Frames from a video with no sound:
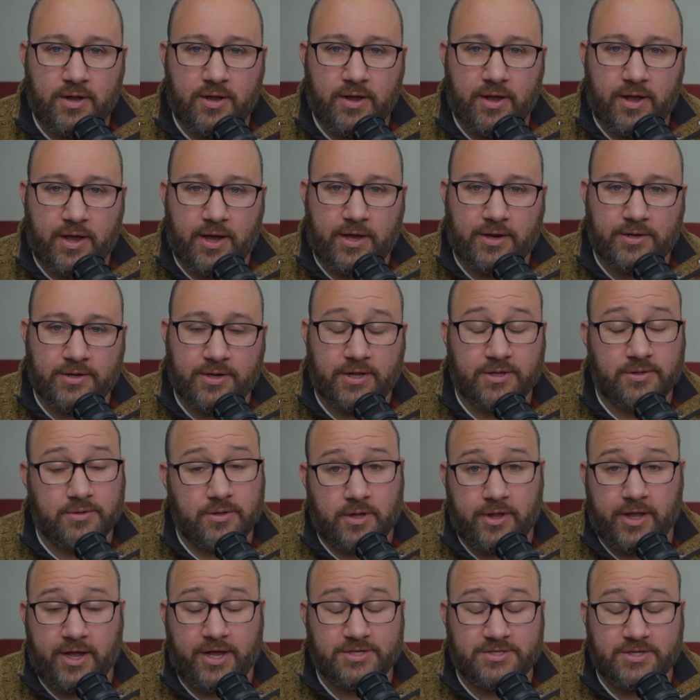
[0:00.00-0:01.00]
And
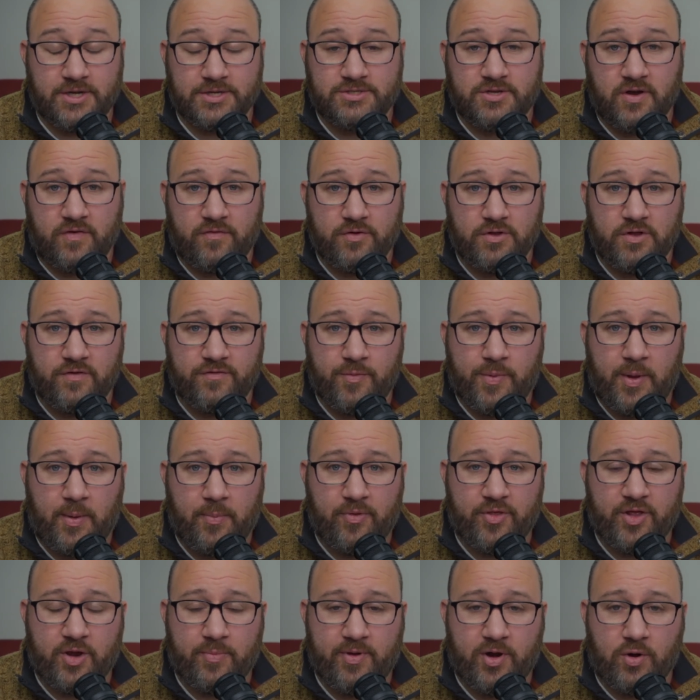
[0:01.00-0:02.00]
like I said, several of the people
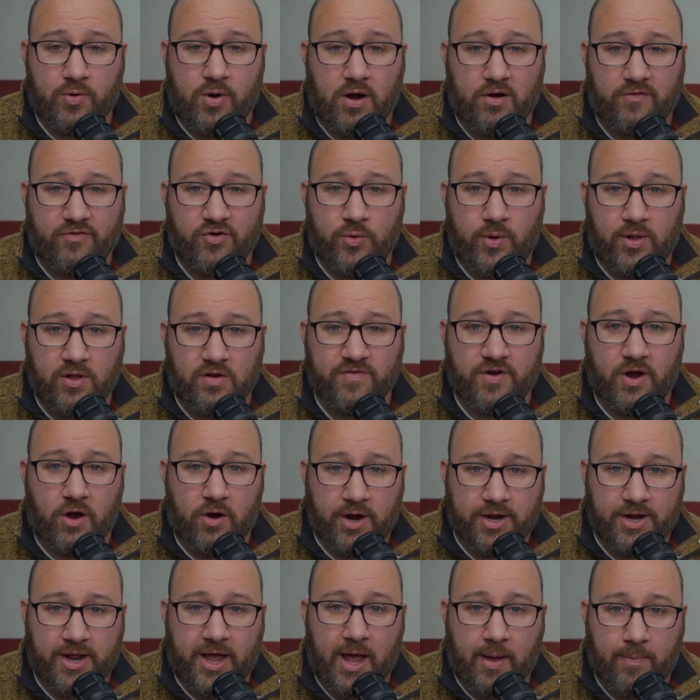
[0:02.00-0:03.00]
that have been around for a while are very
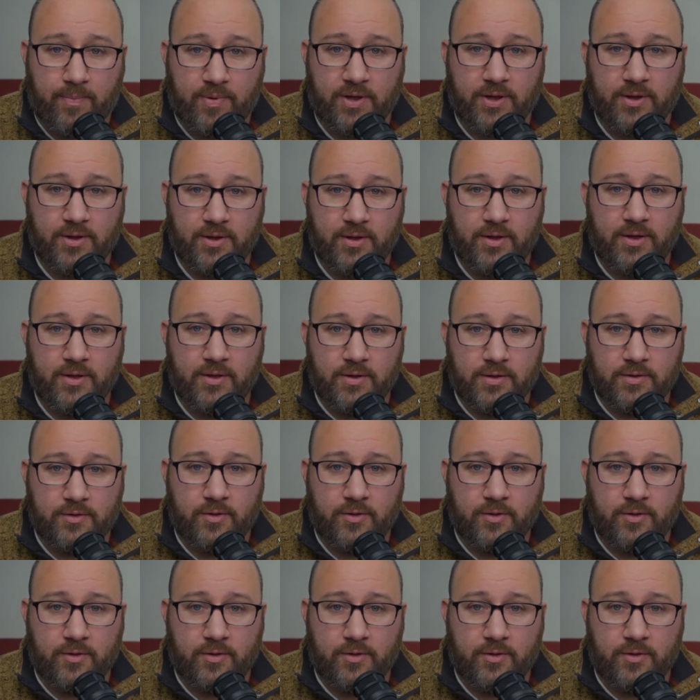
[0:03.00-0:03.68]
unhappy. The